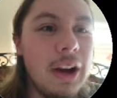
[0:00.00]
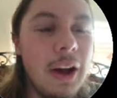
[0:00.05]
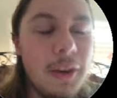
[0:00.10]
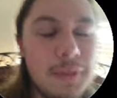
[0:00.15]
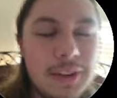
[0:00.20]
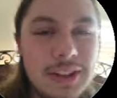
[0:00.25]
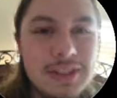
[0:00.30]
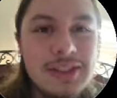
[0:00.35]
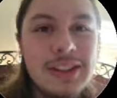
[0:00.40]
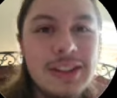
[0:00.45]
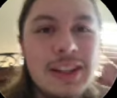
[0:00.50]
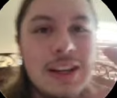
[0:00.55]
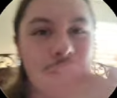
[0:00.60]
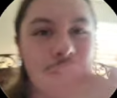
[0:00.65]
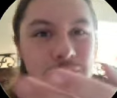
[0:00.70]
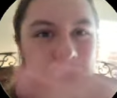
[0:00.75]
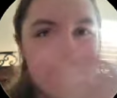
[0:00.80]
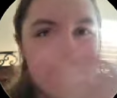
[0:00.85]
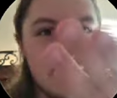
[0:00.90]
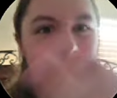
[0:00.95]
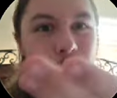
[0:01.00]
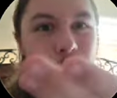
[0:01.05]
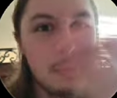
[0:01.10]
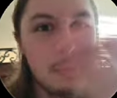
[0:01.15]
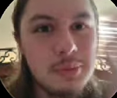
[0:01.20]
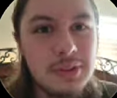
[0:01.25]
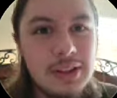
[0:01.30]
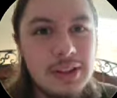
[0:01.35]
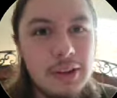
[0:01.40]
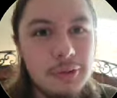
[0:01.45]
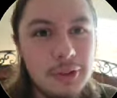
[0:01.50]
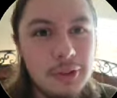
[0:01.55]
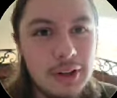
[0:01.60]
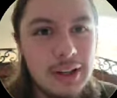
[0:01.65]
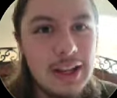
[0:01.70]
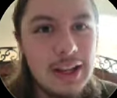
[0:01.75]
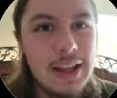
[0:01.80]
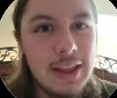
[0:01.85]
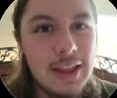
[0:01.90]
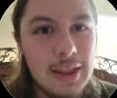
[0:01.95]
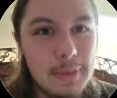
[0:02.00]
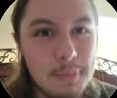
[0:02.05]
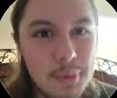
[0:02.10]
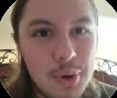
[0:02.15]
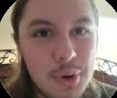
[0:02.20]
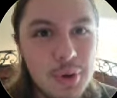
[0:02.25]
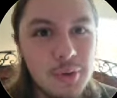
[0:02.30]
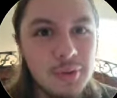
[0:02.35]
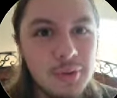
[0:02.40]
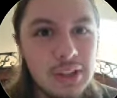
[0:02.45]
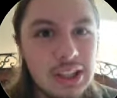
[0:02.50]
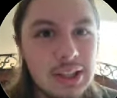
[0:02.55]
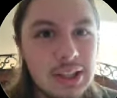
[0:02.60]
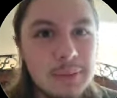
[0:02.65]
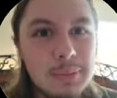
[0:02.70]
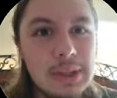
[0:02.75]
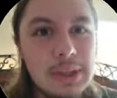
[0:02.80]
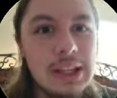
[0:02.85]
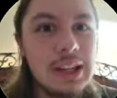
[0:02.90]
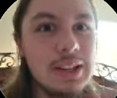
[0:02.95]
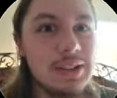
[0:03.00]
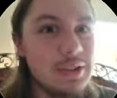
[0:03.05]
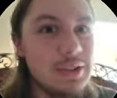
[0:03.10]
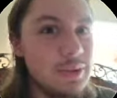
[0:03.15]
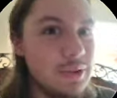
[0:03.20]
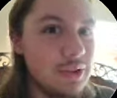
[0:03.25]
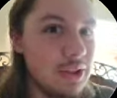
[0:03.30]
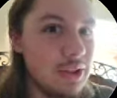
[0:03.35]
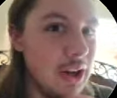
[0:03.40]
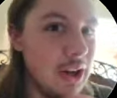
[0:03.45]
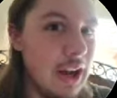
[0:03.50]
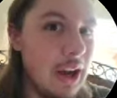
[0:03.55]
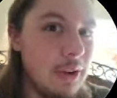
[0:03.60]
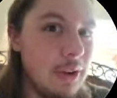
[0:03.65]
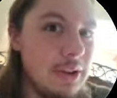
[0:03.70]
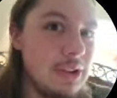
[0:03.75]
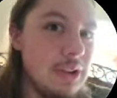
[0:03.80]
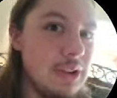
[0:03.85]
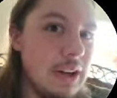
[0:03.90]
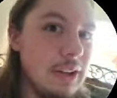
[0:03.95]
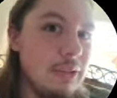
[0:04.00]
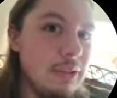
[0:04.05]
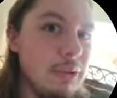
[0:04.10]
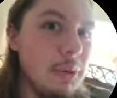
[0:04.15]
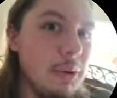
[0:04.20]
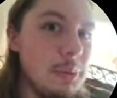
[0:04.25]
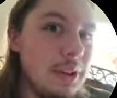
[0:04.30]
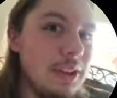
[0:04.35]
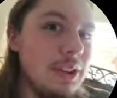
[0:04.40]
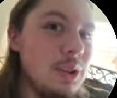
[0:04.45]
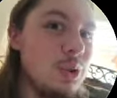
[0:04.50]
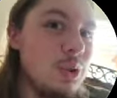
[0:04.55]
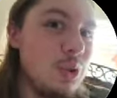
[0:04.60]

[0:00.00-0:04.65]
obviously, he transforms different in the movie because you saw how he transformed in the